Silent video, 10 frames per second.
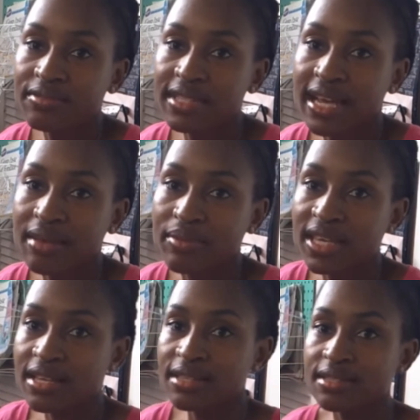time
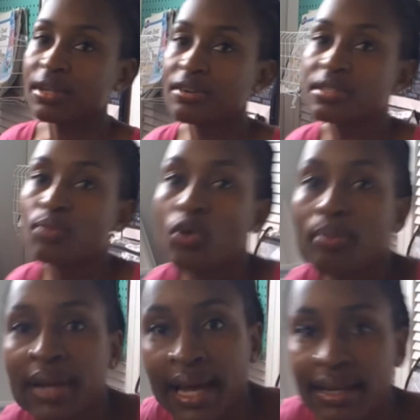because there is more
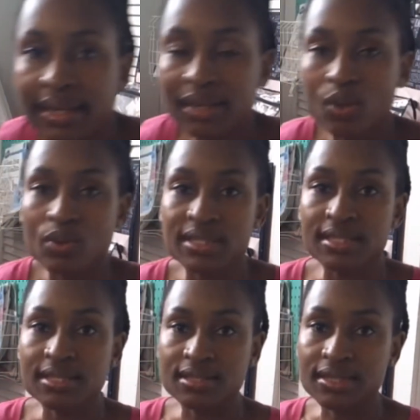planning that goes
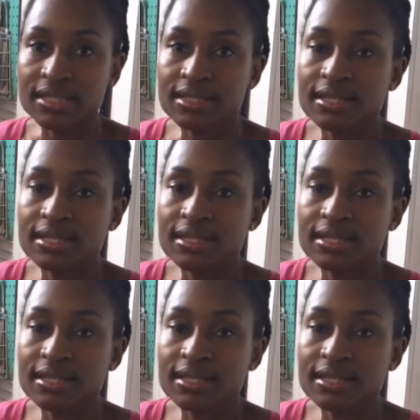into it